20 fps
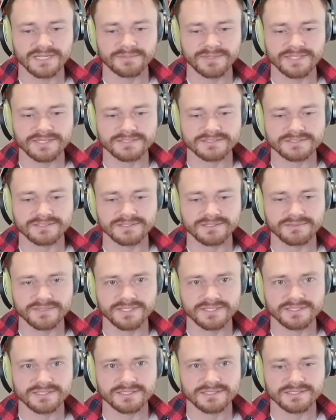I mean, it's going to
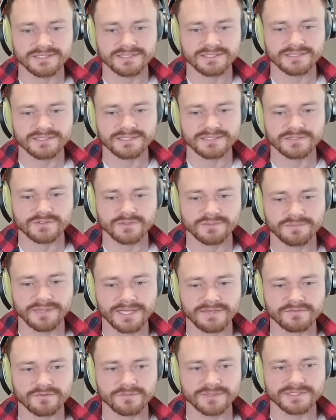be not so
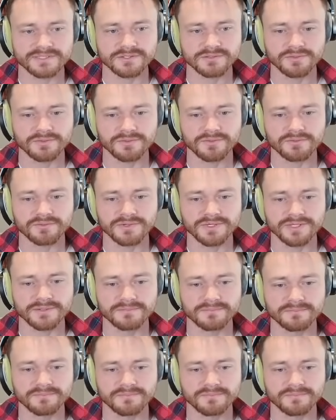impactful by turn 3.